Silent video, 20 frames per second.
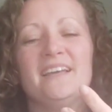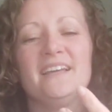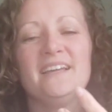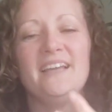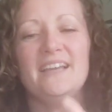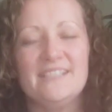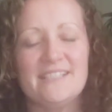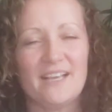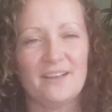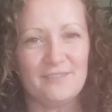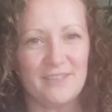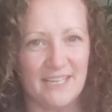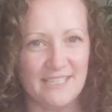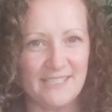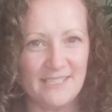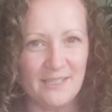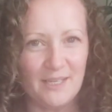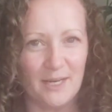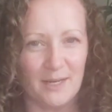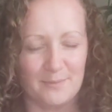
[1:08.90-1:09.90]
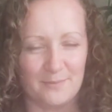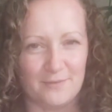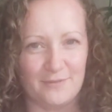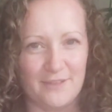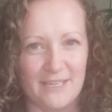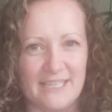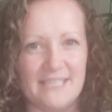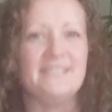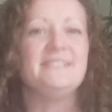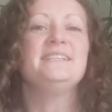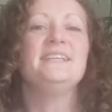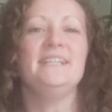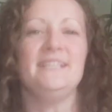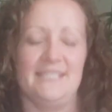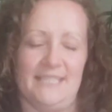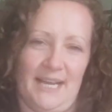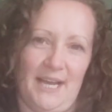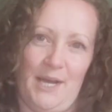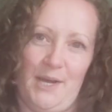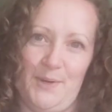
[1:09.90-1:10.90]
Get yourself nice and comfy, sit
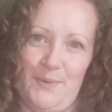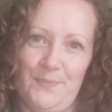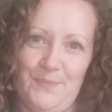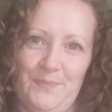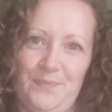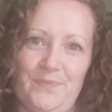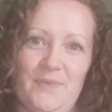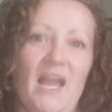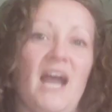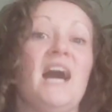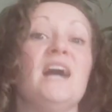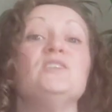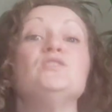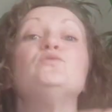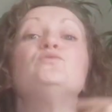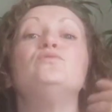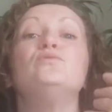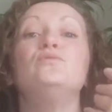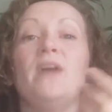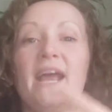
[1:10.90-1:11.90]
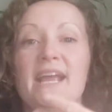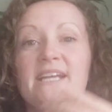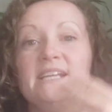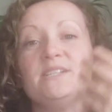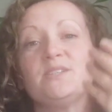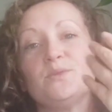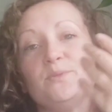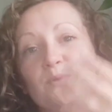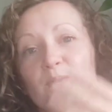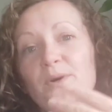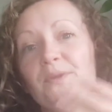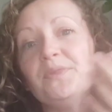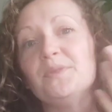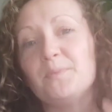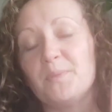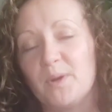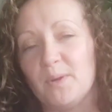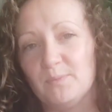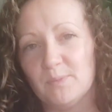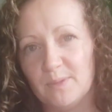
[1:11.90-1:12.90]
down and rate what the
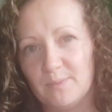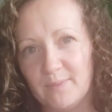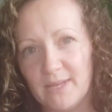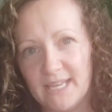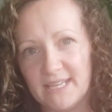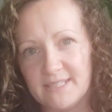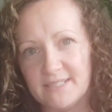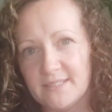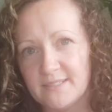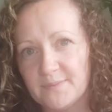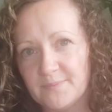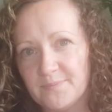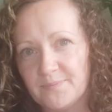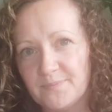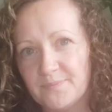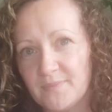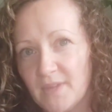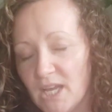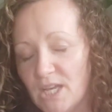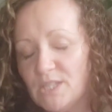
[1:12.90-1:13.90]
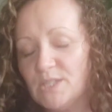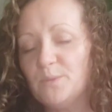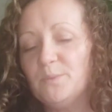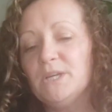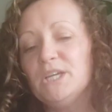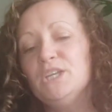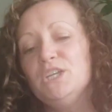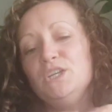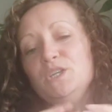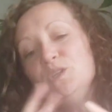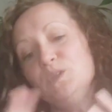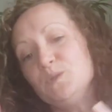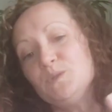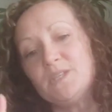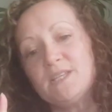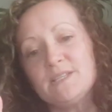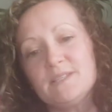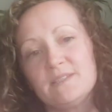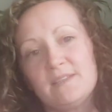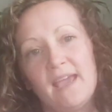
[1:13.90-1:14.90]
problem is. So we're going to use
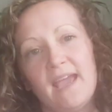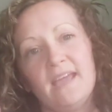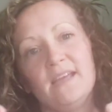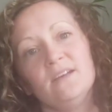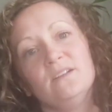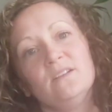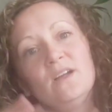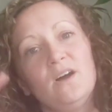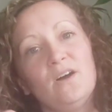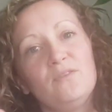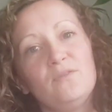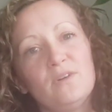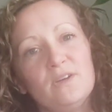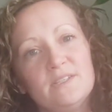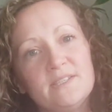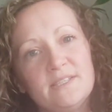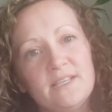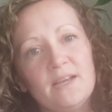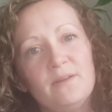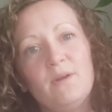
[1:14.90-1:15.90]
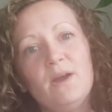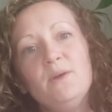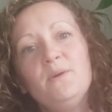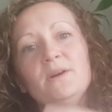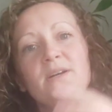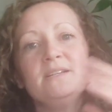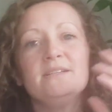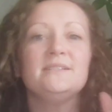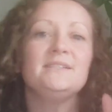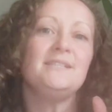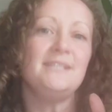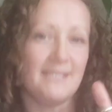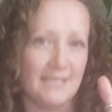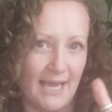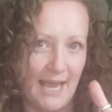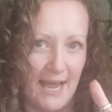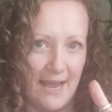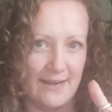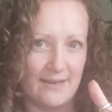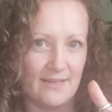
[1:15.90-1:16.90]
a scale of 0 to
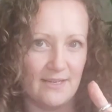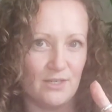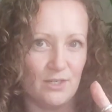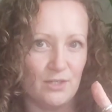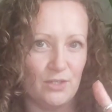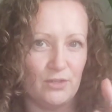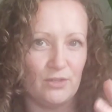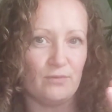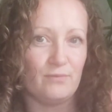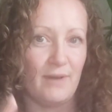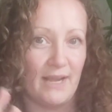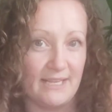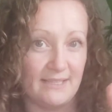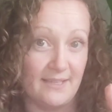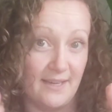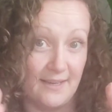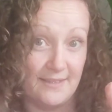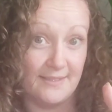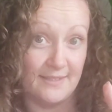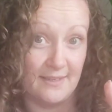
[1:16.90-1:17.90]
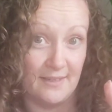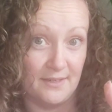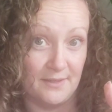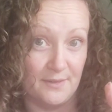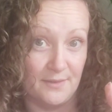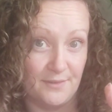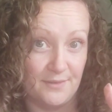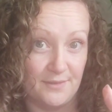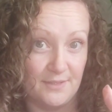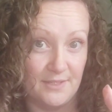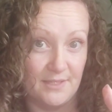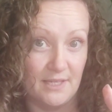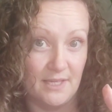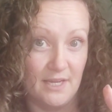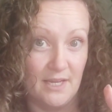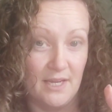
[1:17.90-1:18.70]
10 to rate ourselves.